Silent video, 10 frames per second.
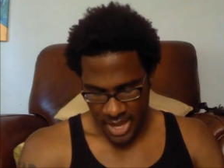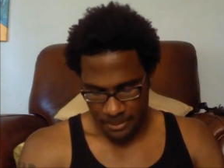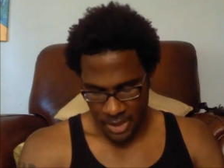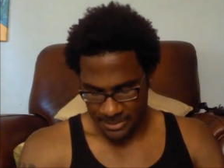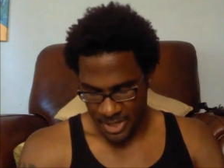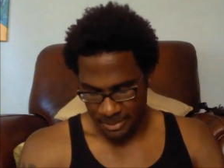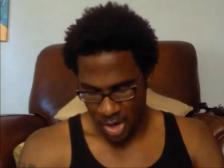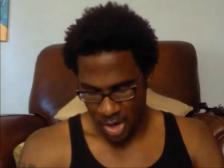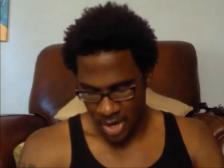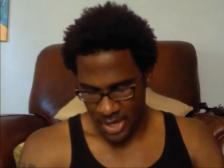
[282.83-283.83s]
and must be a
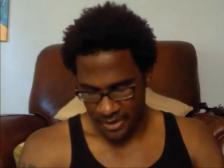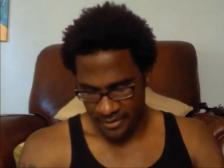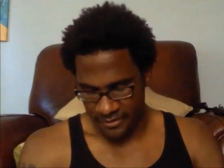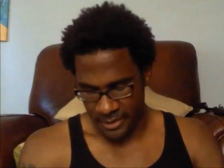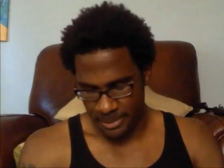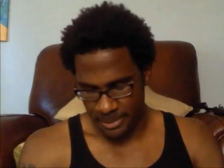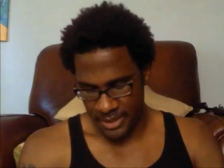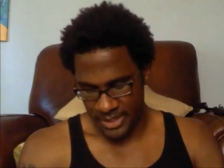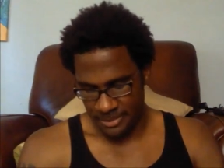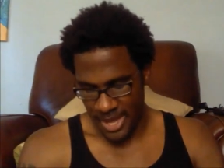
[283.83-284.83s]
part of the
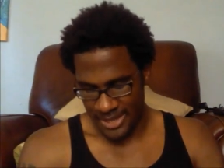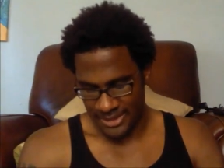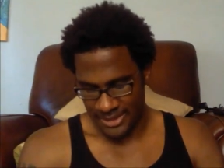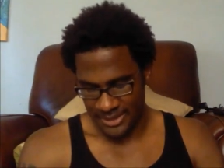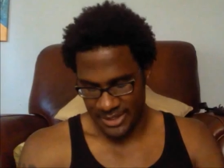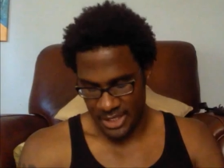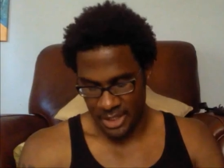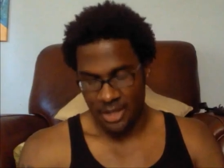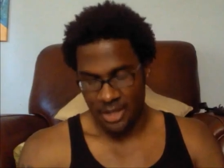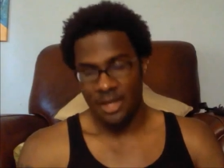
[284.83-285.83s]
busy passing scene.